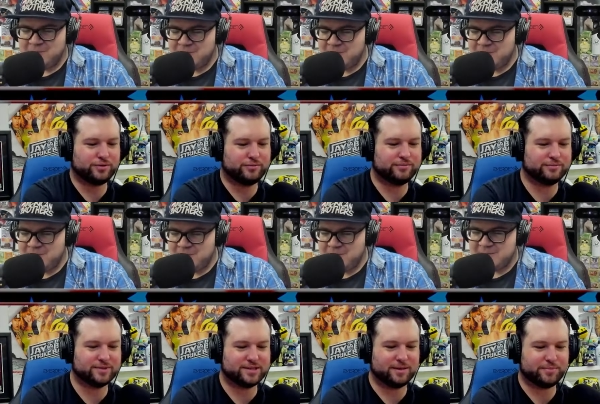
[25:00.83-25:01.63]

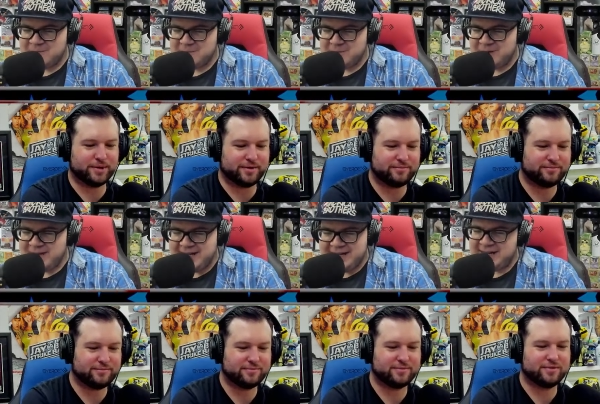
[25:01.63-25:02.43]
Speaker 1: something. We need
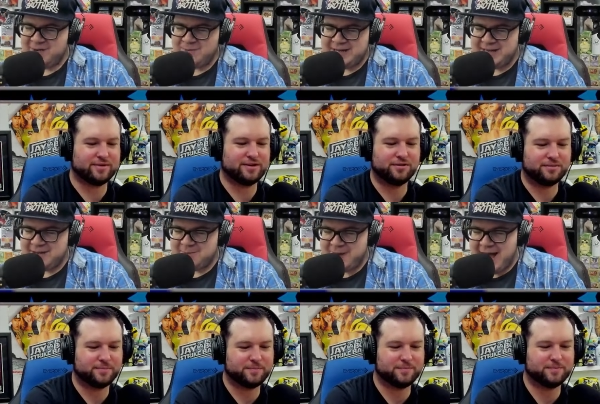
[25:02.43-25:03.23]
it. We need it
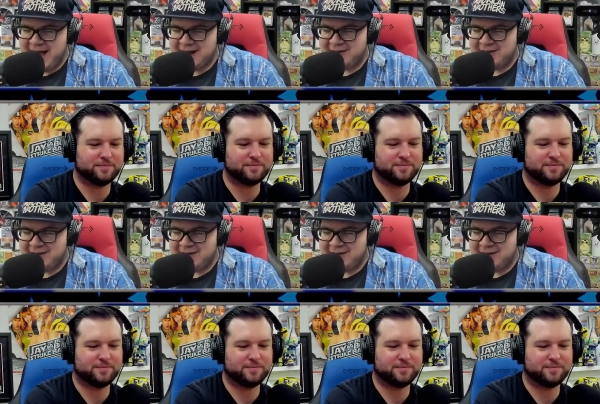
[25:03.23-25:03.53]
bad.